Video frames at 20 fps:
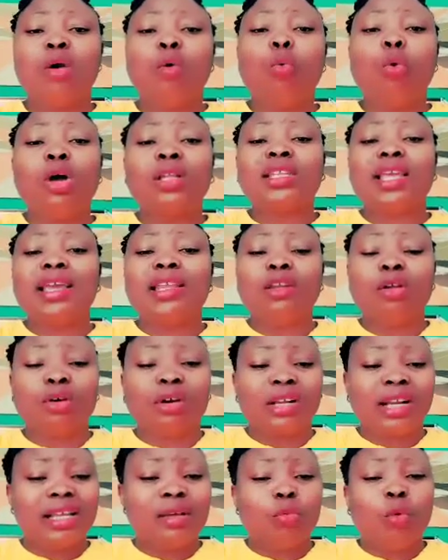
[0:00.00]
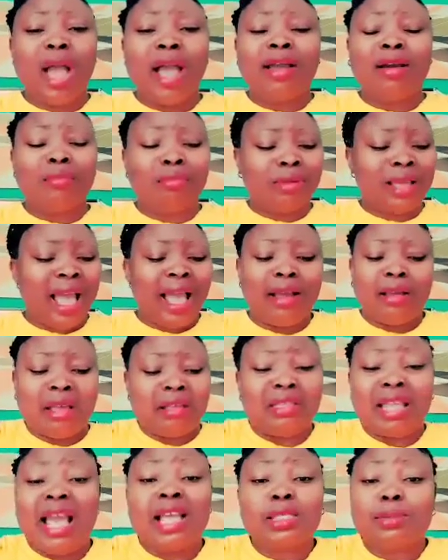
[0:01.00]
What they inaugurate,
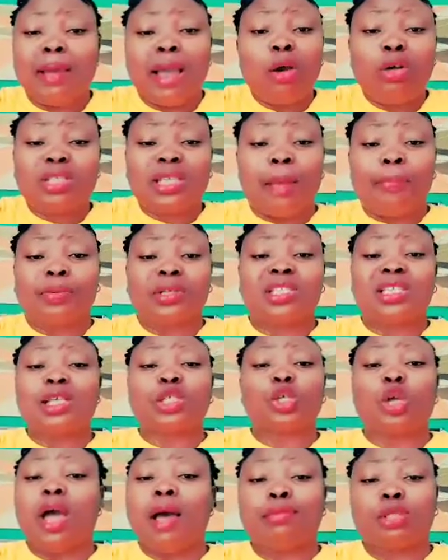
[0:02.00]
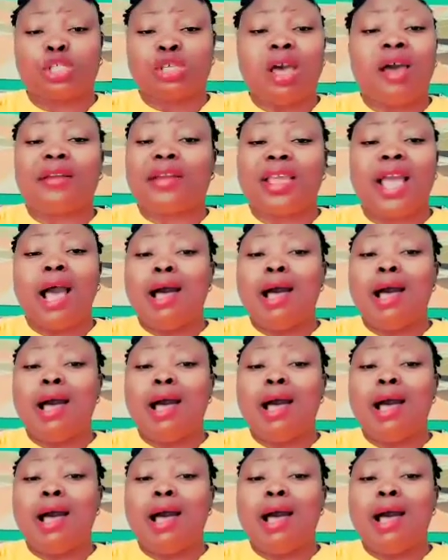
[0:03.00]
that is my own interpretation. I'm sorry.